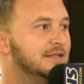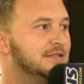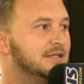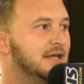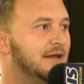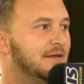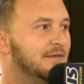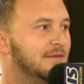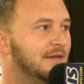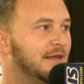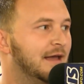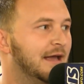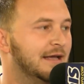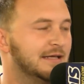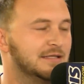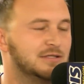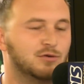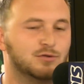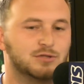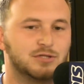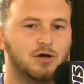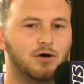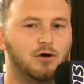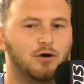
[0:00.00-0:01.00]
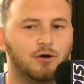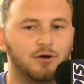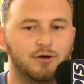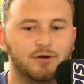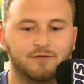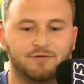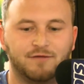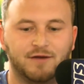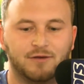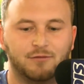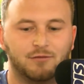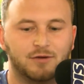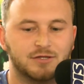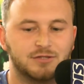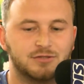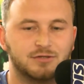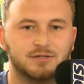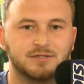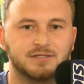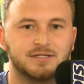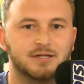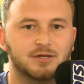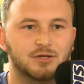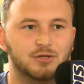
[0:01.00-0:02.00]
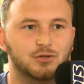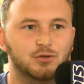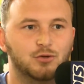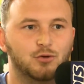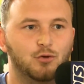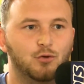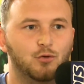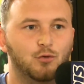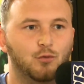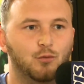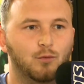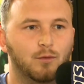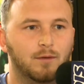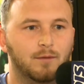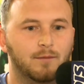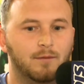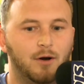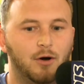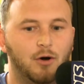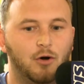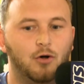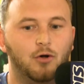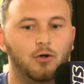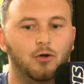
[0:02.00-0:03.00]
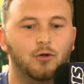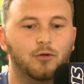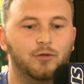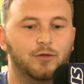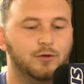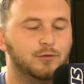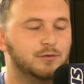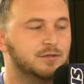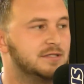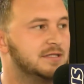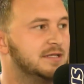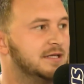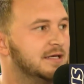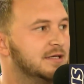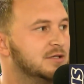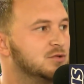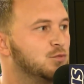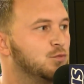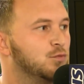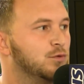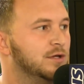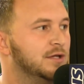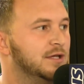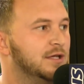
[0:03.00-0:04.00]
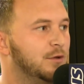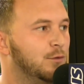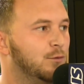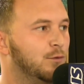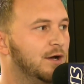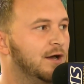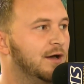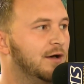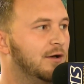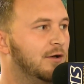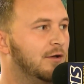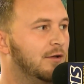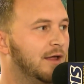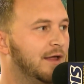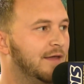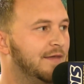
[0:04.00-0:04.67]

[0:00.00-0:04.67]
So it's hard to find restaurants that do all those things really well,